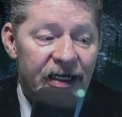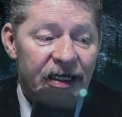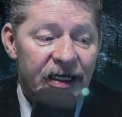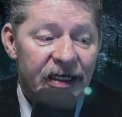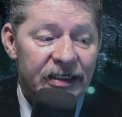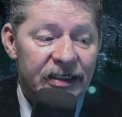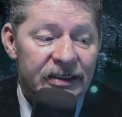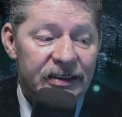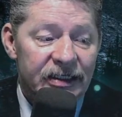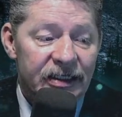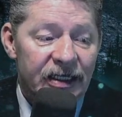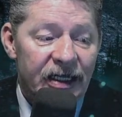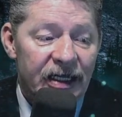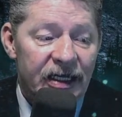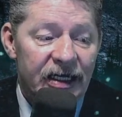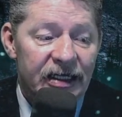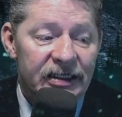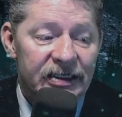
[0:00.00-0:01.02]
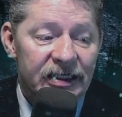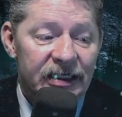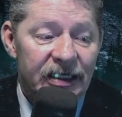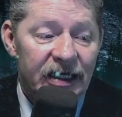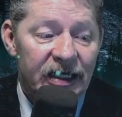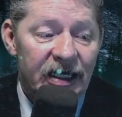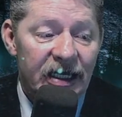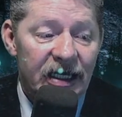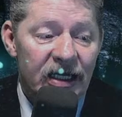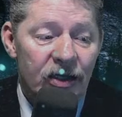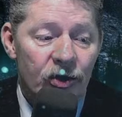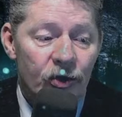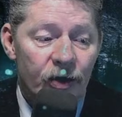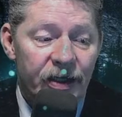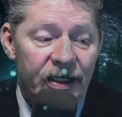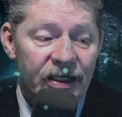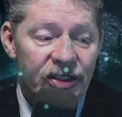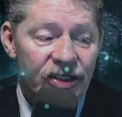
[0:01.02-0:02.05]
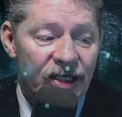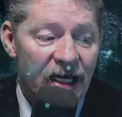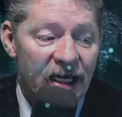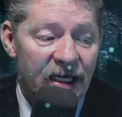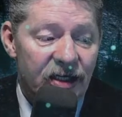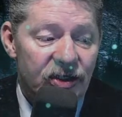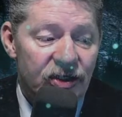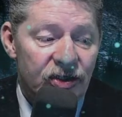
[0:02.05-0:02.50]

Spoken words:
it isn't he who initiated